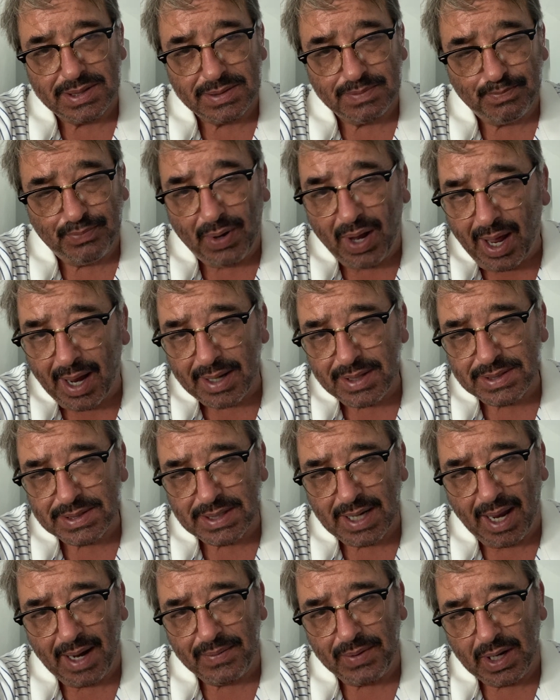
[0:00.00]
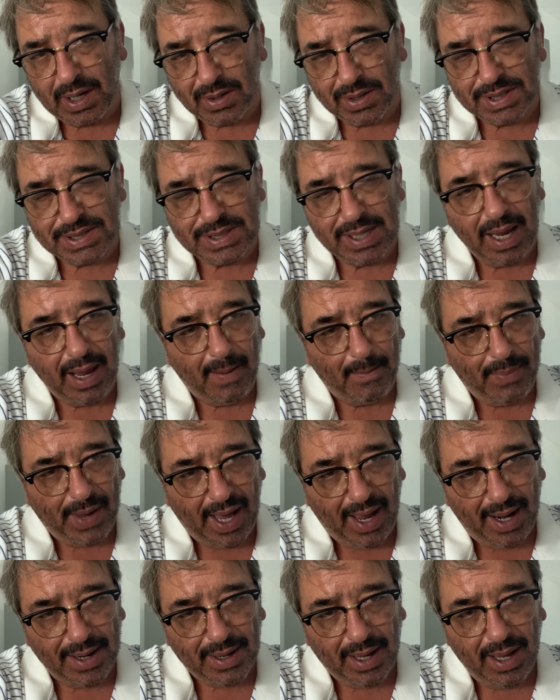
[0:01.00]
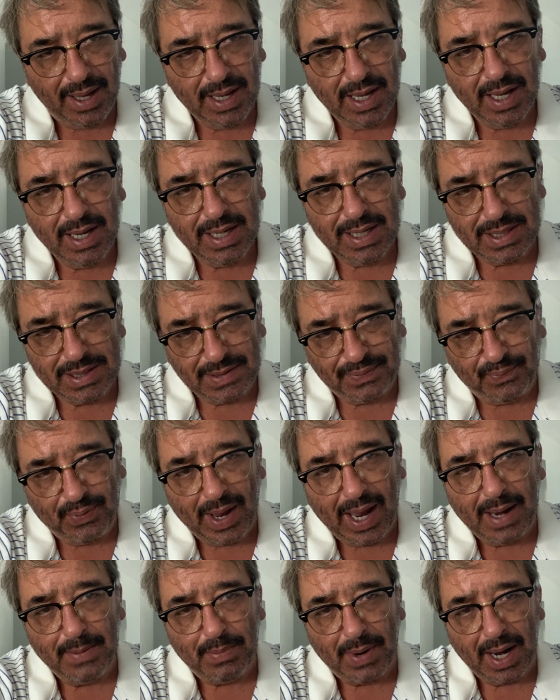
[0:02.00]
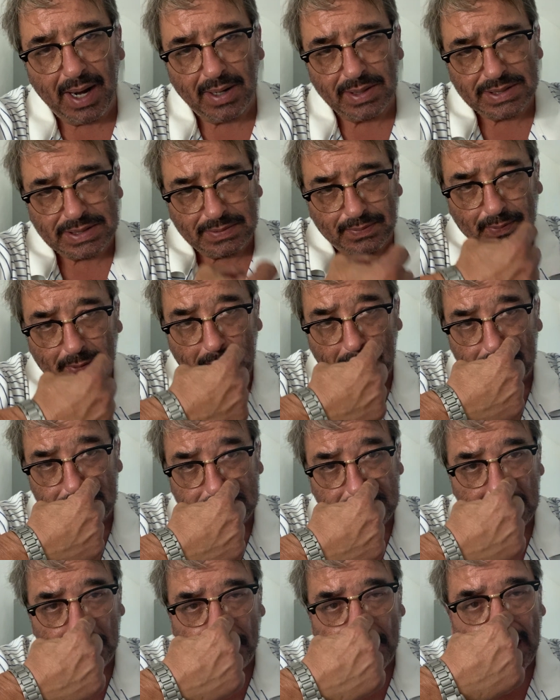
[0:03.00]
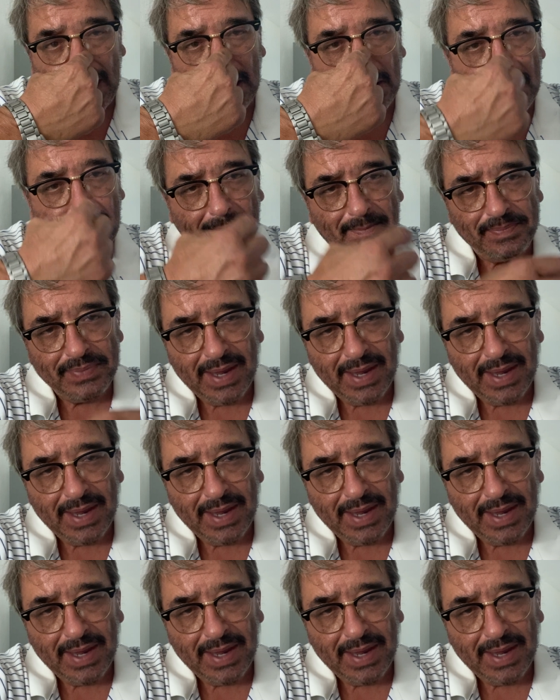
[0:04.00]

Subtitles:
but San Nicolas de Abada is 5 miles from Chapala.